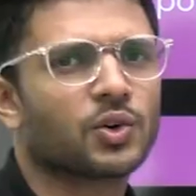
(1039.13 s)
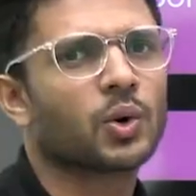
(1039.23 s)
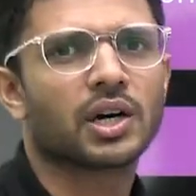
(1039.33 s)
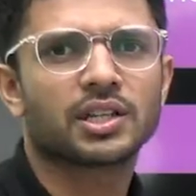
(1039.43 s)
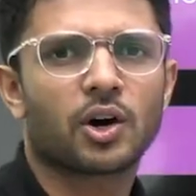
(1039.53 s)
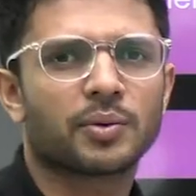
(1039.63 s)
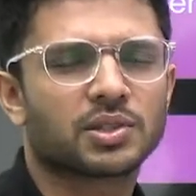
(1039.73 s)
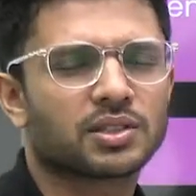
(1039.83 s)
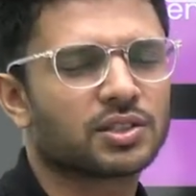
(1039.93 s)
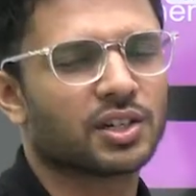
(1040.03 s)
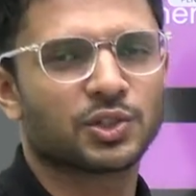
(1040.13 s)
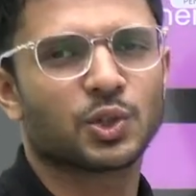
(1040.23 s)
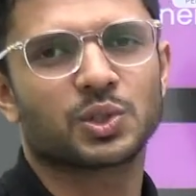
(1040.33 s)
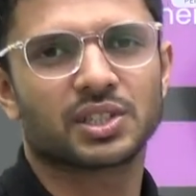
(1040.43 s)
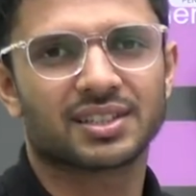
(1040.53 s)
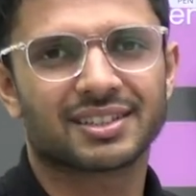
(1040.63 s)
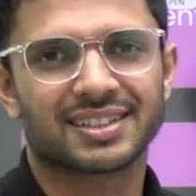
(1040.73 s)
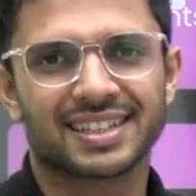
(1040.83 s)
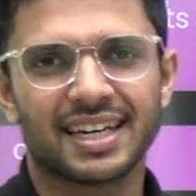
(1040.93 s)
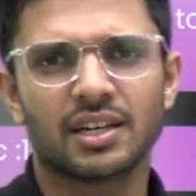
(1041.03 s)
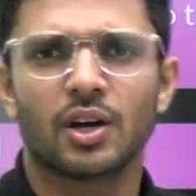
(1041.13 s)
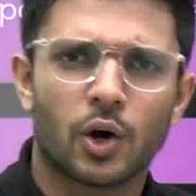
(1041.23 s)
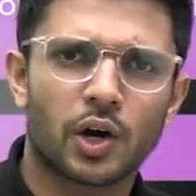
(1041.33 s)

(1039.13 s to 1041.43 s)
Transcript: No other options suits us, right?